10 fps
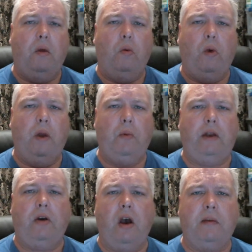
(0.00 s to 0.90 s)
when we
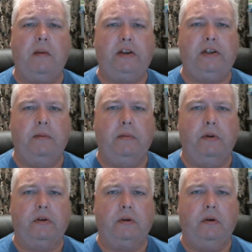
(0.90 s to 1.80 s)
talk about
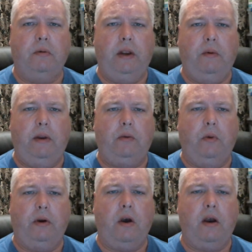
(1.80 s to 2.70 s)
symbols,
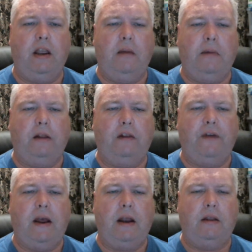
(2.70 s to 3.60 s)
we're talking about the
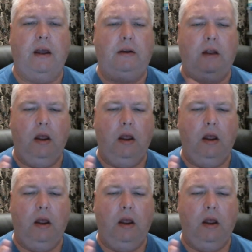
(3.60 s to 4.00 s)
fact that